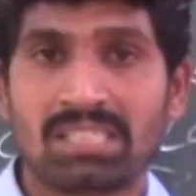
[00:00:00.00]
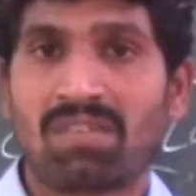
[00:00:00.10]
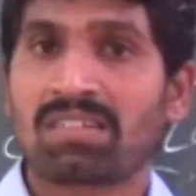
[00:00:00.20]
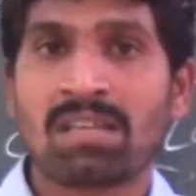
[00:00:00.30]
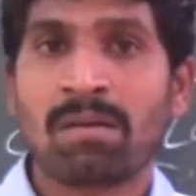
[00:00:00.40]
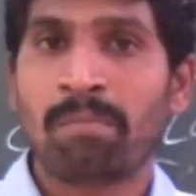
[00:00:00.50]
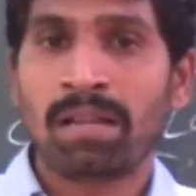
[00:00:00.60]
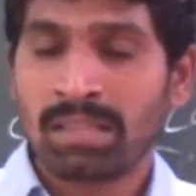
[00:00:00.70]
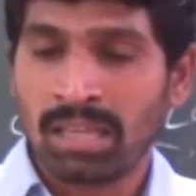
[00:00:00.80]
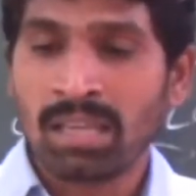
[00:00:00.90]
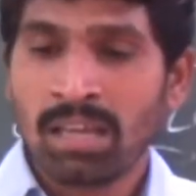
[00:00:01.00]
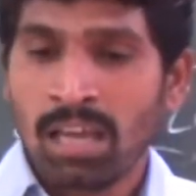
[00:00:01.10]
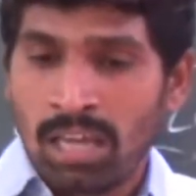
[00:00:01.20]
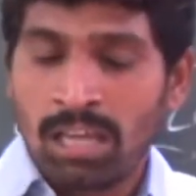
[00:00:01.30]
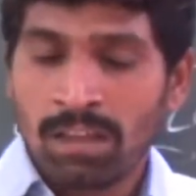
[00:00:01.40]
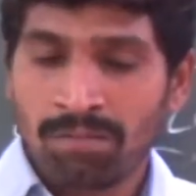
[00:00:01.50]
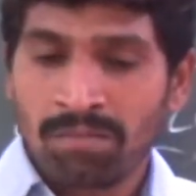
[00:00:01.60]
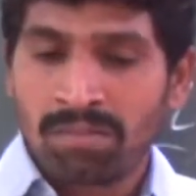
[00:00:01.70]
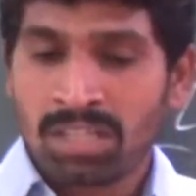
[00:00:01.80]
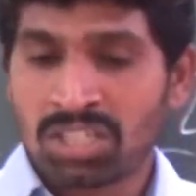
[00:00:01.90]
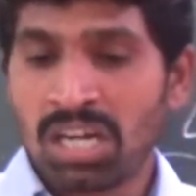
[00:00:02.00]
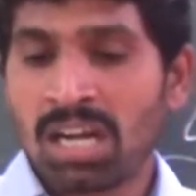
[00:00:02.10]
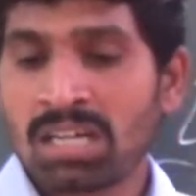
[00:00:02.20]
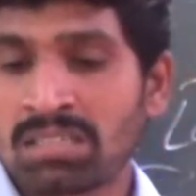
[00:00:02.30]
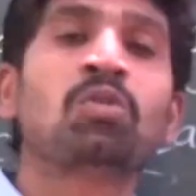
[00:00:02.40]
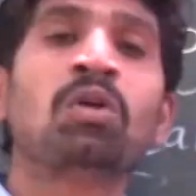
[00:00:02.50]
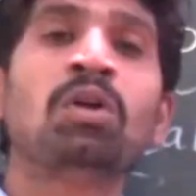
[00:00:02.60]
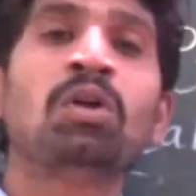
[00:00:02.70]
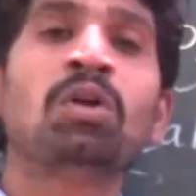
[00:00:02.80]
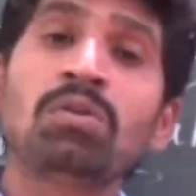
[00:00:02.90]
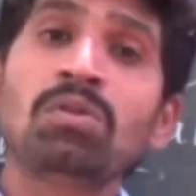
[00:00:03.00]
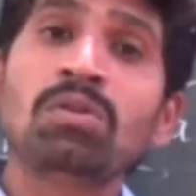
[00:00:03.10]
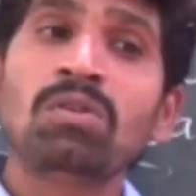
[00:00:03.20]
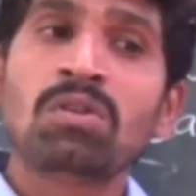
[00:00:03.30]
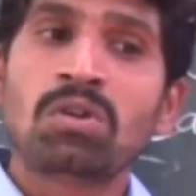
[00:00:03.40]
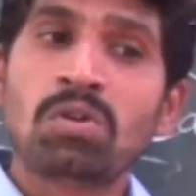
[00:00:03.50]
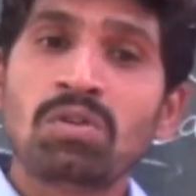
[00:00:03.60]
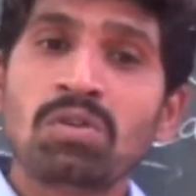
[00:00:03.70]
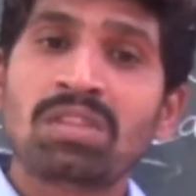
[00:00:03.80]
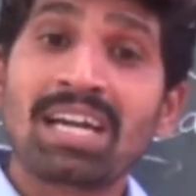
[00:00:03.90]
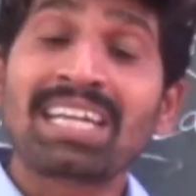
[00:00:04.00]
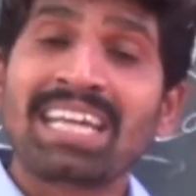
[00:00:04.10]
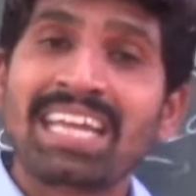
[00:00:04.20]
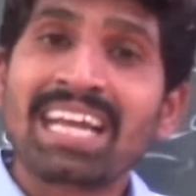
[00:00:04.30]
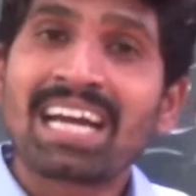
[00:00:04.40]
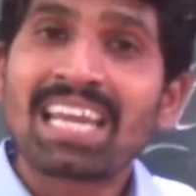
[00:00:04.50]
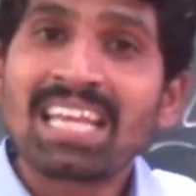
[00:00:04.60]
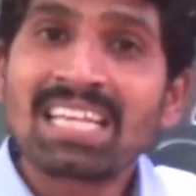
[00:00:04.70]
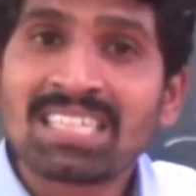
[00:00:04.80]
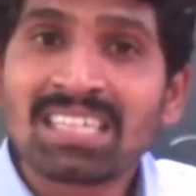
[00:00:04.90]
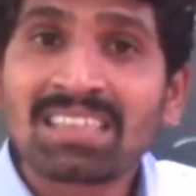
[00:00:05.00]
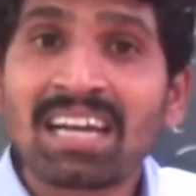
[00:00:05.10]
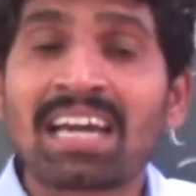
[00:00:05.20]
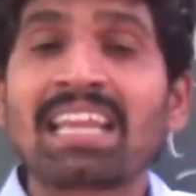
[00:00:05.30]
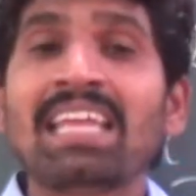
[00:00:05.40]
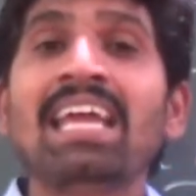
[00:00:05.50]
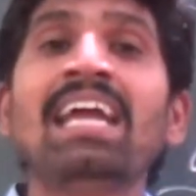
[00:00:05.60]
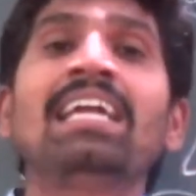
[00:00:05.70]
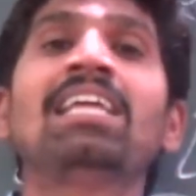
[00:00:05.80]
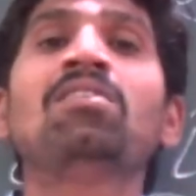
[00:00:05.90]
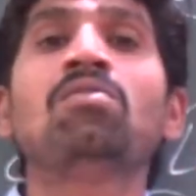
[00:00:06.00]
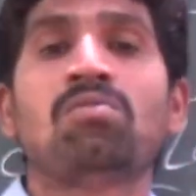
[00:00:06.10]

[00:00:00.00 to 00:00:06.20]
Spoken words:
For example, think if the children are going to do that, increasing the creative